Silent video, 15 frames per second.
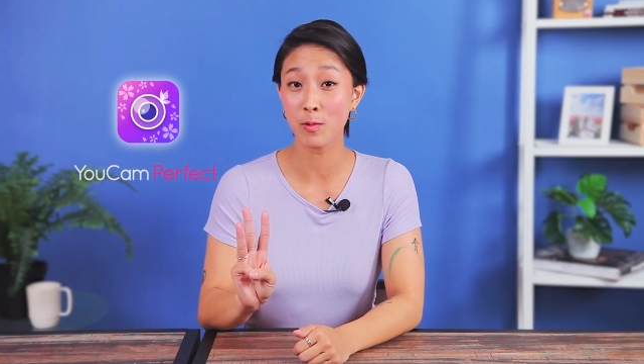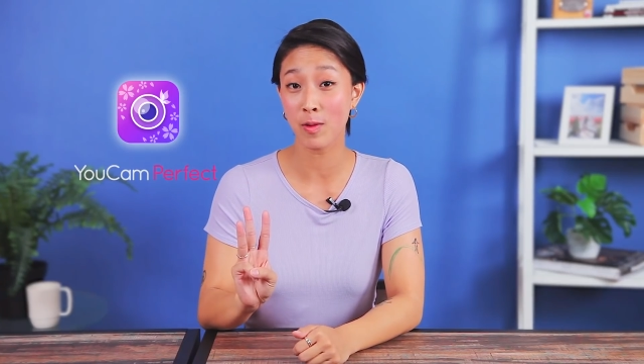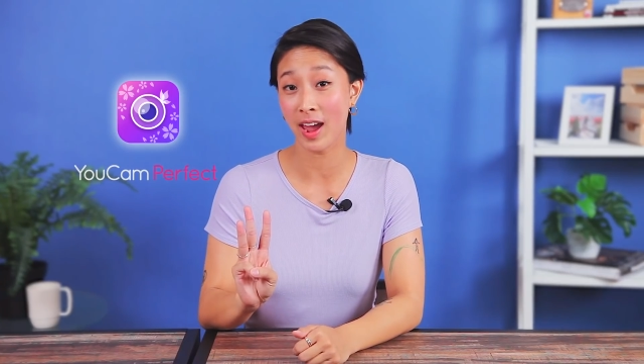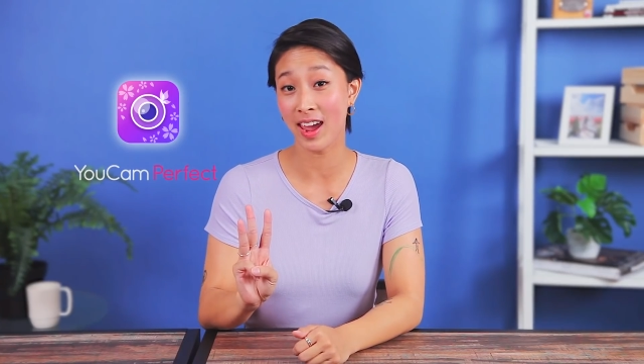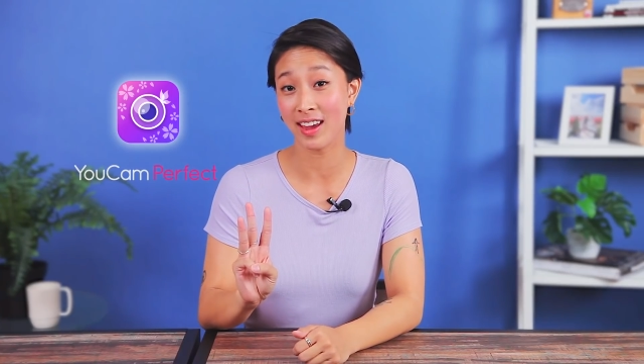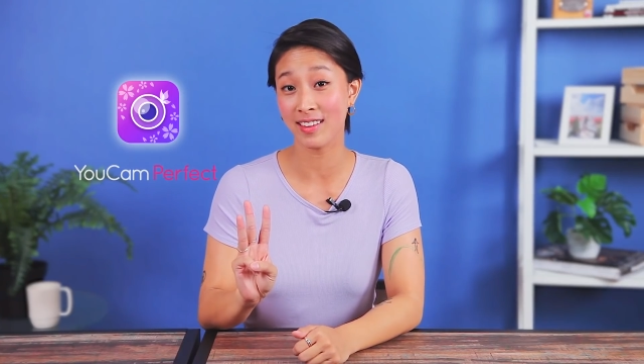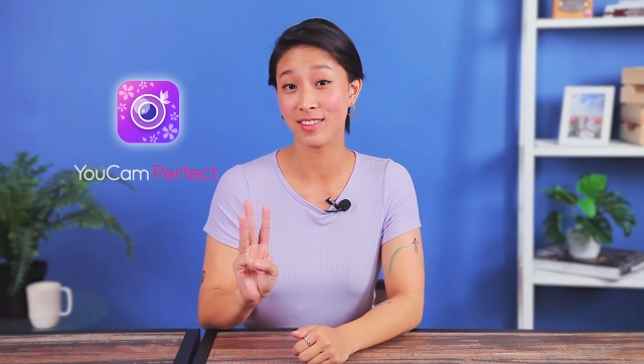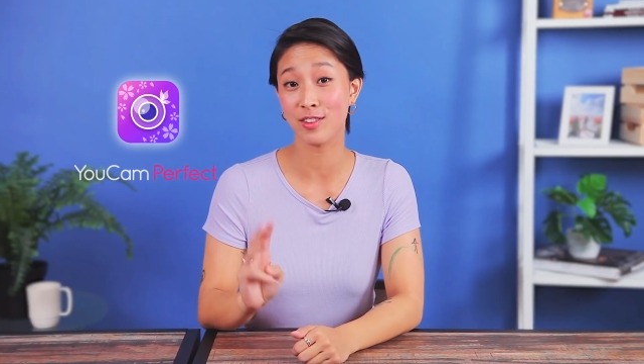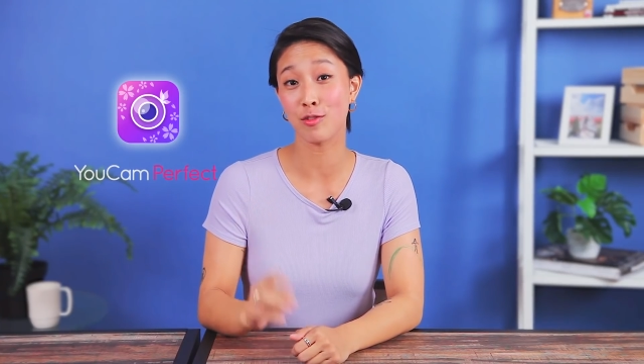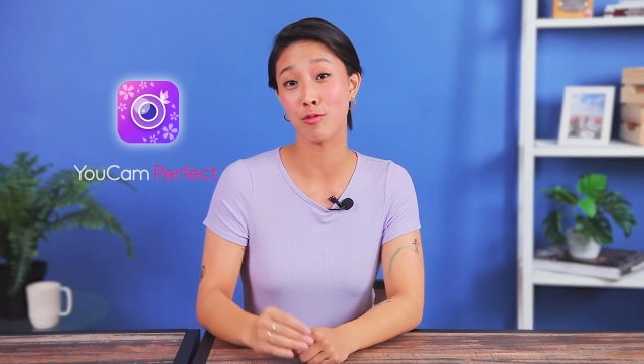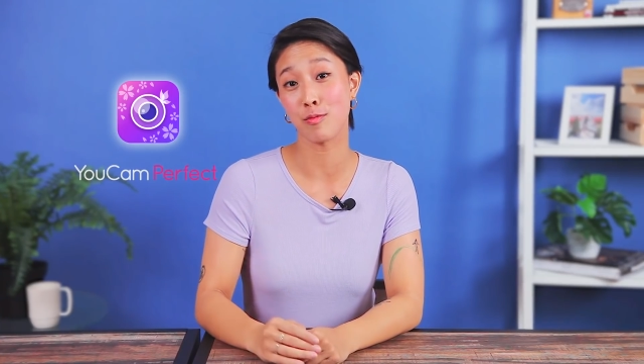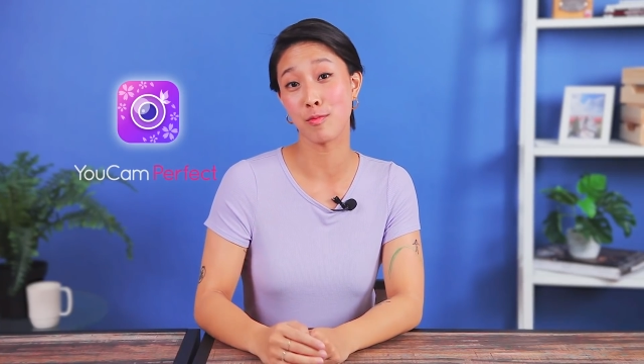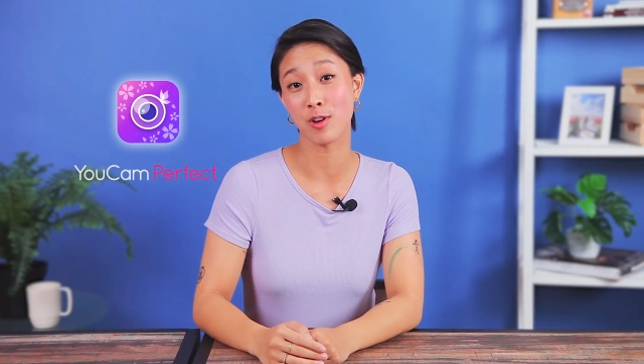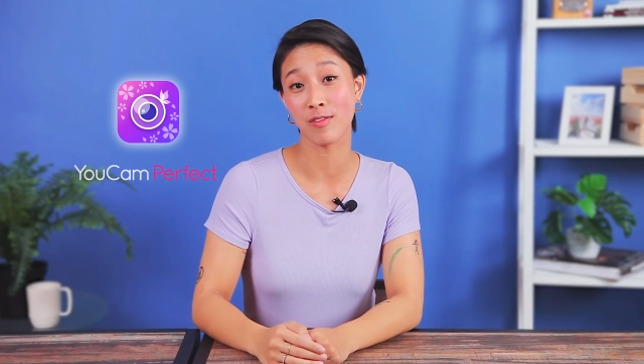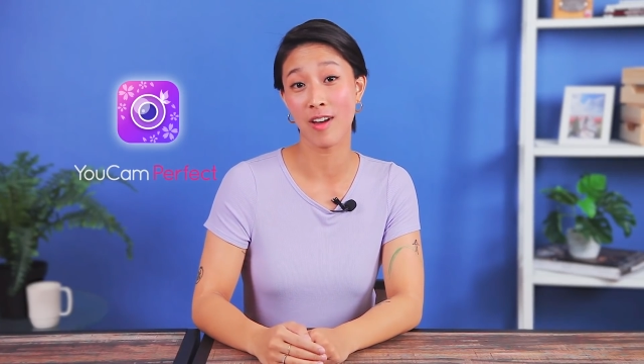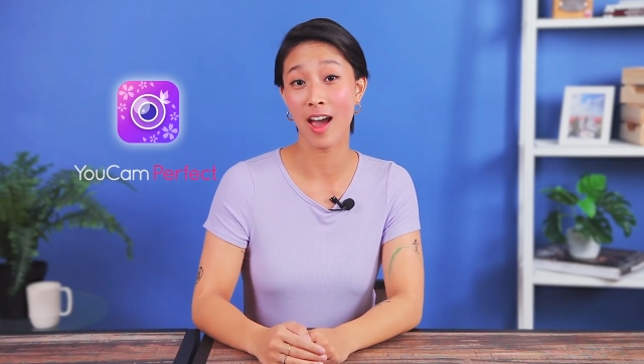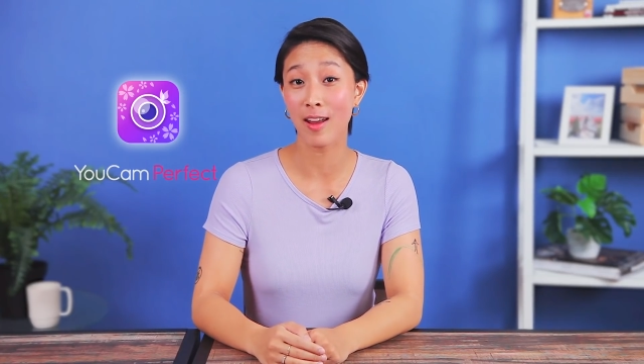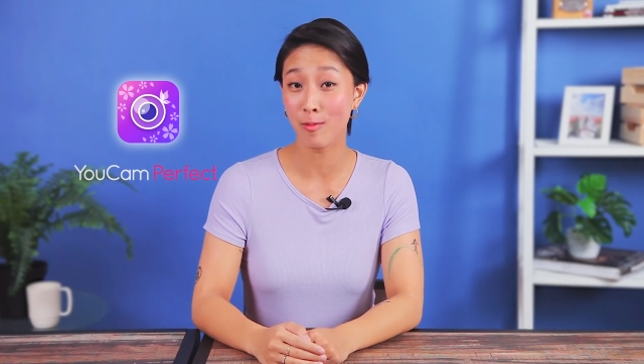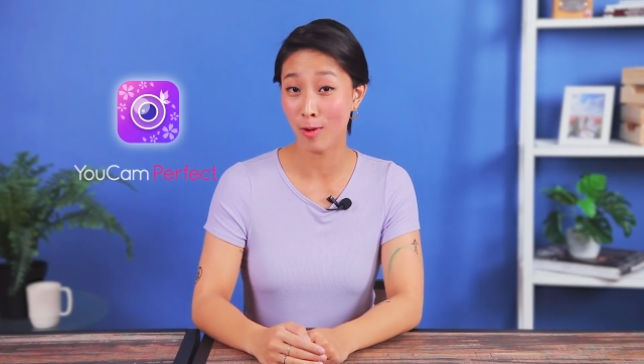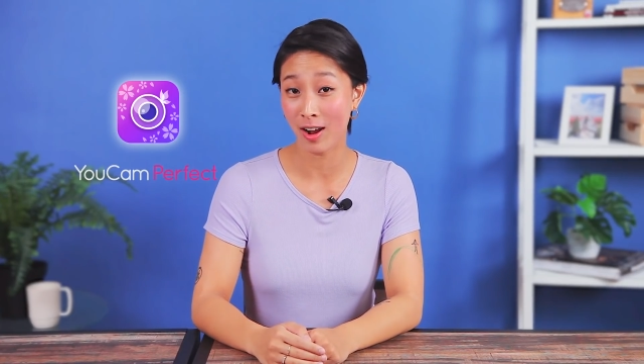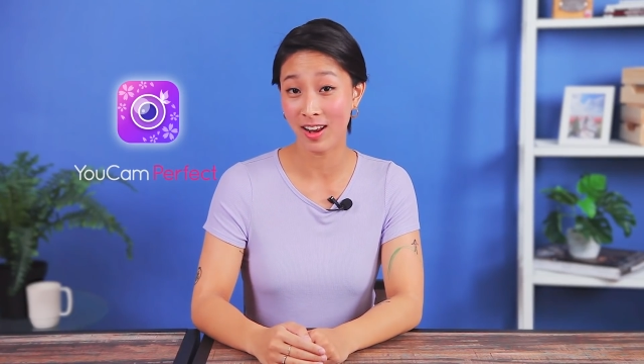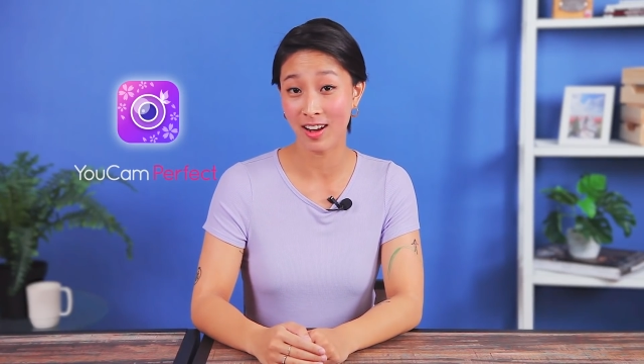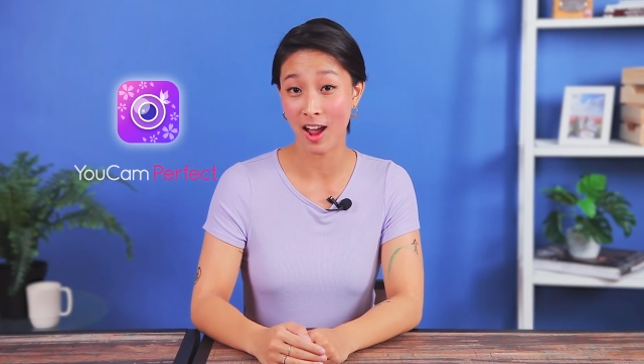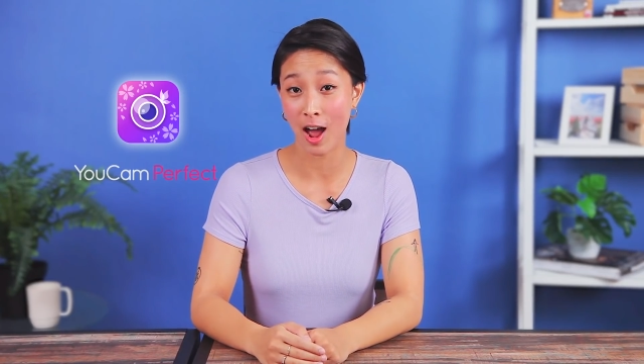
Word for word: ways to remove unwanted